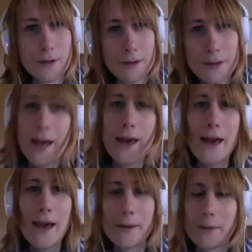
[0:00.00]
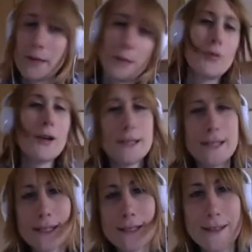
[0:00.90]
Yay, I'm an
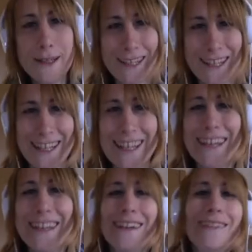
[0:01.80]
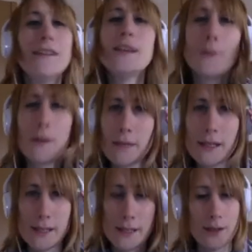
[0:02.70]
apprentice. This one
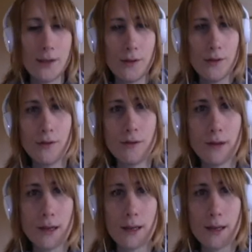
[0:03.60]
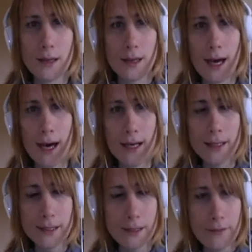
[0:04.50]
means to
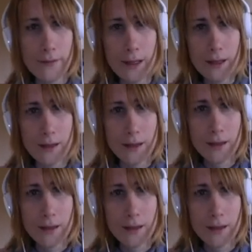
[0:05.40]
cut, I think.